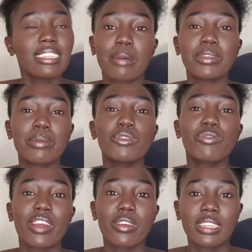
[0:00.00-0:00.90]
Sometimes you
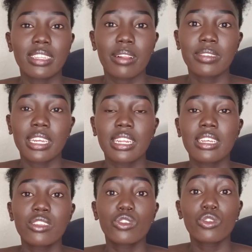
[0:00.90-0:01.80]
find yourself
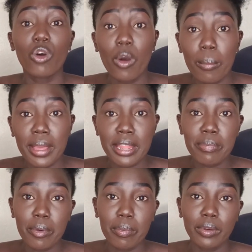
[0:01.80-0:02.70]
sending so many
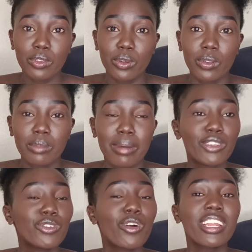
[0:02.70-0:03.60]
proposals,
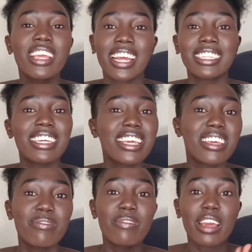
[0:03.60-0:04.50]
but you don't get
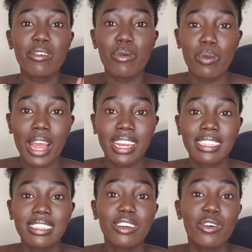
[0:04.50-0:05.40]
even one
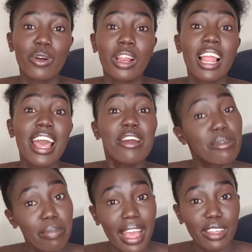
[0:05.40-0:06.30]
single
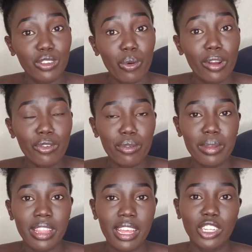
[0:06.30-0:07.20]
reply. So what could
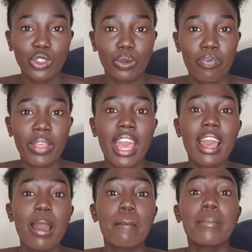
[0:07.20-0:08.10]
be the issue?
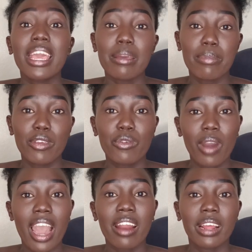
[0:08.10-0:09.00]
Maybe you
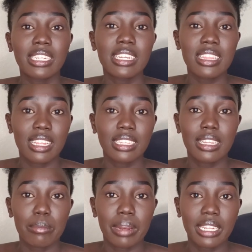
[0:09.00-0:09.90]
are writing the
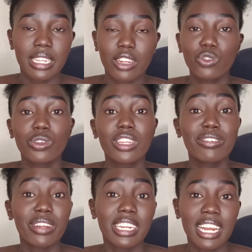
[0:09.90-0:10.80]
same letter to
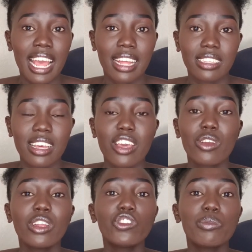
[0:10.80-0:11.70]
different clients.
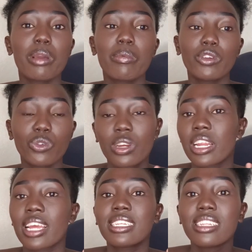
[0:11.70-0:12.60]
You need to be able to
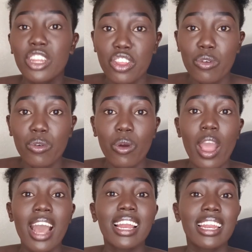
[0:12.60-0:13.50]
create new
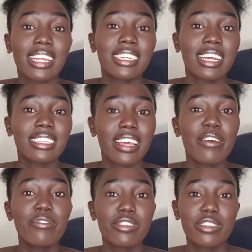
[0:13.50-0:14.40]
letters
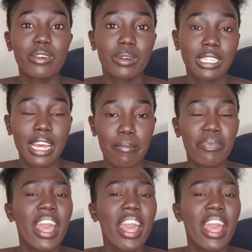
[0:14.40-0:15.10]
every single time.